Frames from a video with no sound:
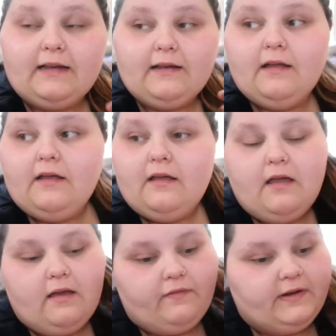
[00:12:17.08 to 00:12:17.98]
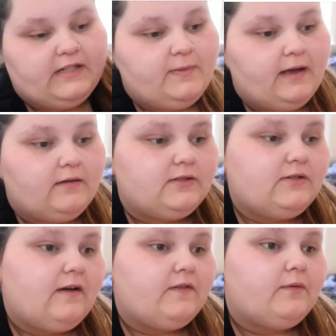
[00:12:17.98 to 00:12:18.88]
And it freaks me out,
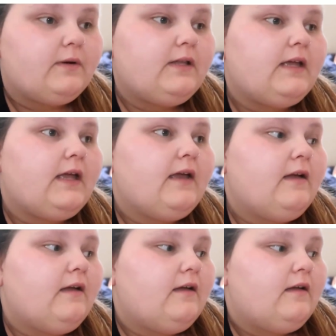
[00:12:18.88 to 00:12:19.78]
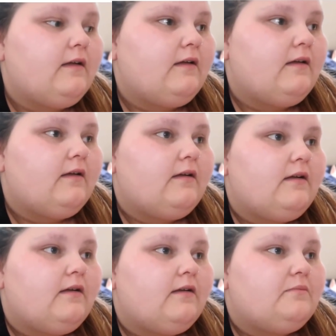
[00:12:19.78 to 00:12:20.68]
so I have to really
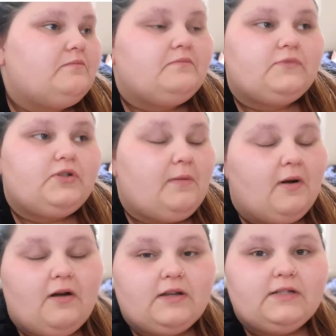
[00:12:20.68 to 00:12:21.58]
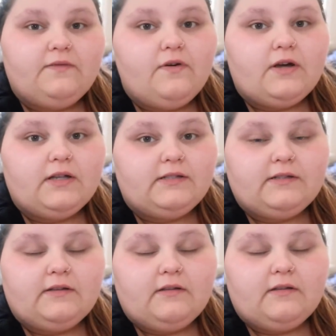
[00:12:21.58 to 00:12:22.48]
try my hardest to focus
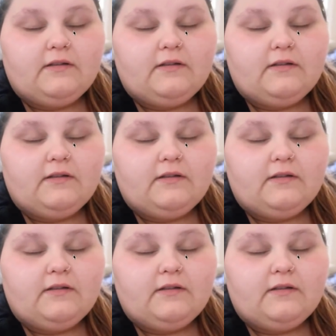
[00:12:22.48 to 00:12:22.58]
on